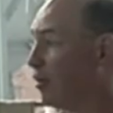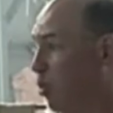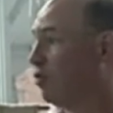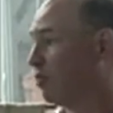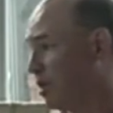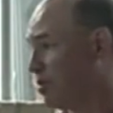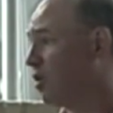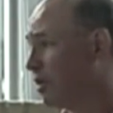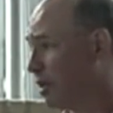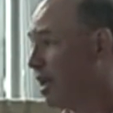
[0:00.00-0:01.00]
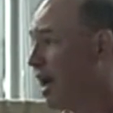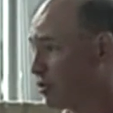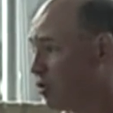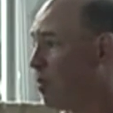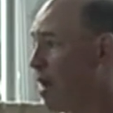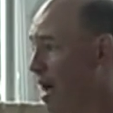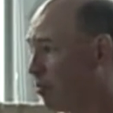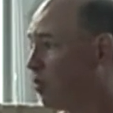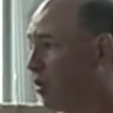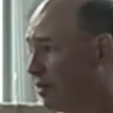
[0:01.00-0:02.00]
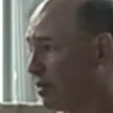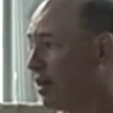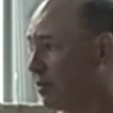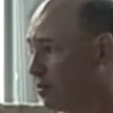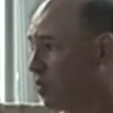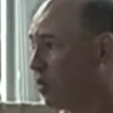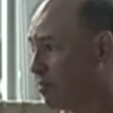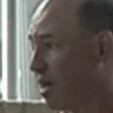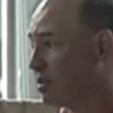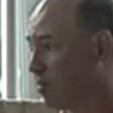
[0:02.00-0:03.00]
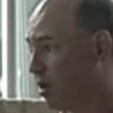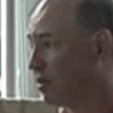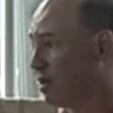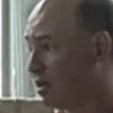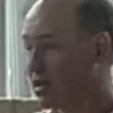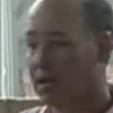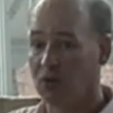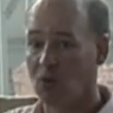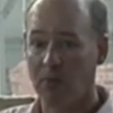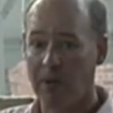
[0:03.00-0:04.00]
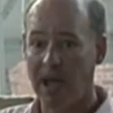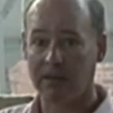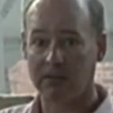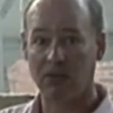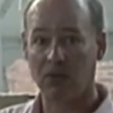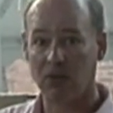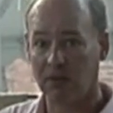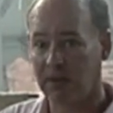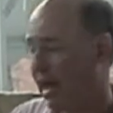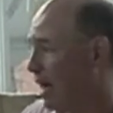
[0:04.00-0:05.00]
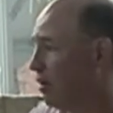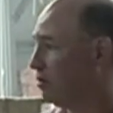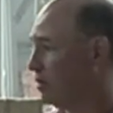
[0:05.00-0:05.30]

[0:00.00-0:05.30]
of put Richmond on the national map with, uh, with baseball, again, going back to how